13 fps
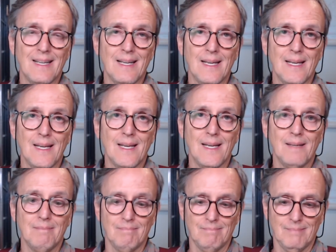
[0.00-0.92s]

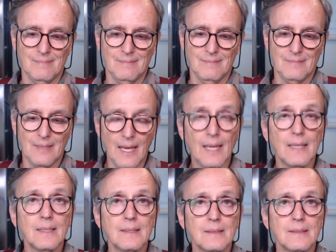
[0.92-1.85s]

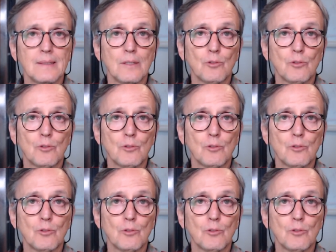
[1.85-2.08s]
then